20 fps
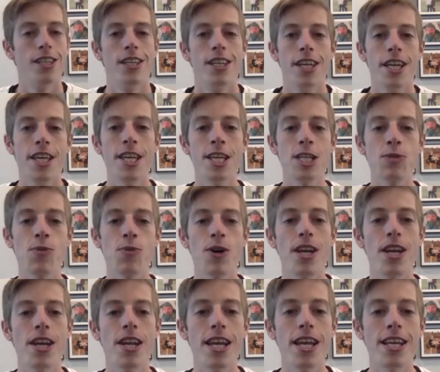it is
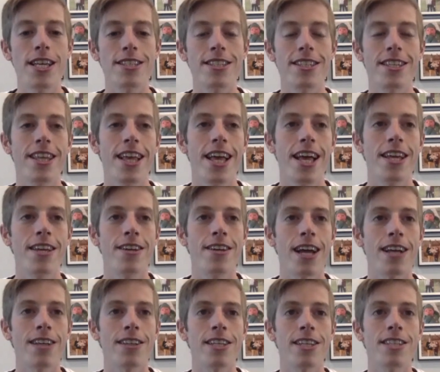what it is. And then
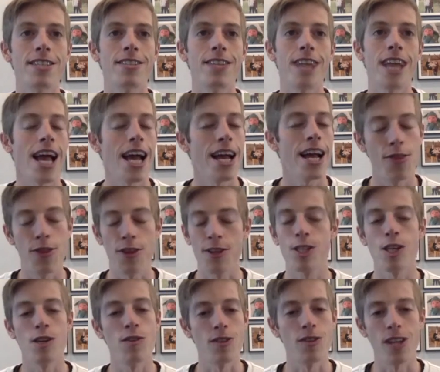at least I had the
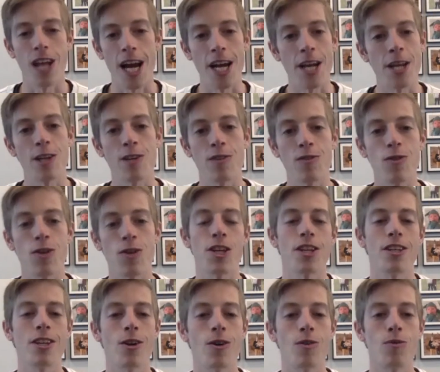silver lining of
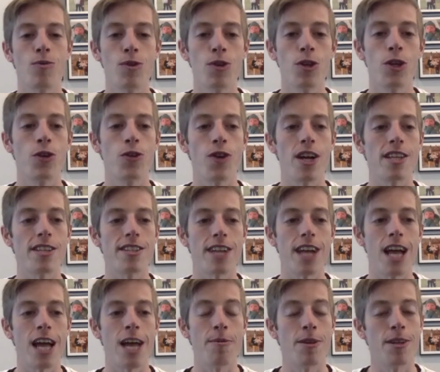running, a really great
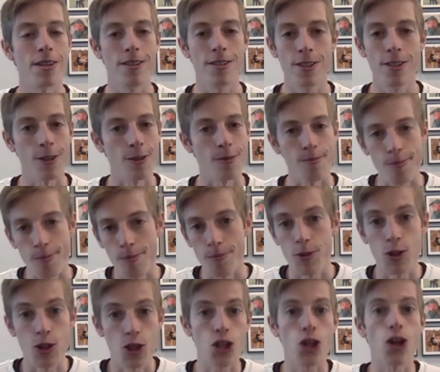time. And,
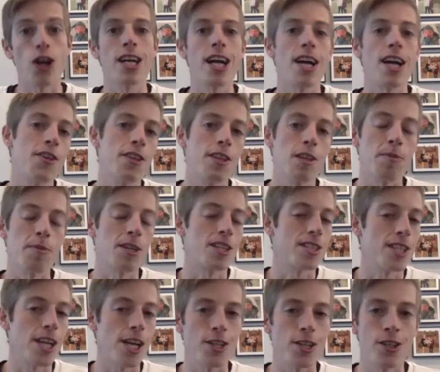sure, I got the Olympic
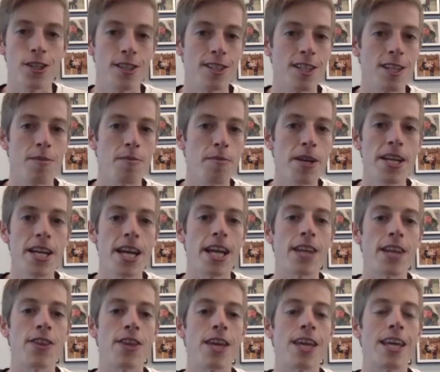standard. It didn't mean
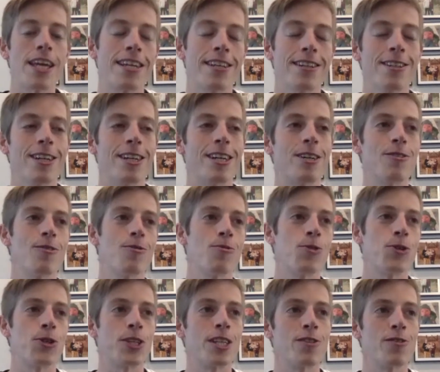anything
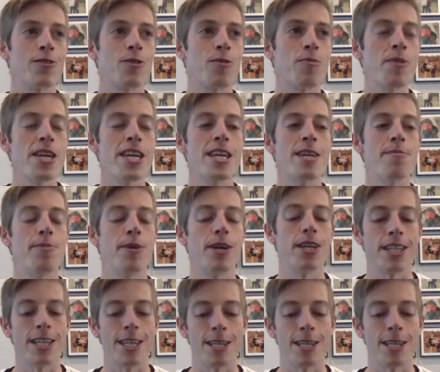really for me, but,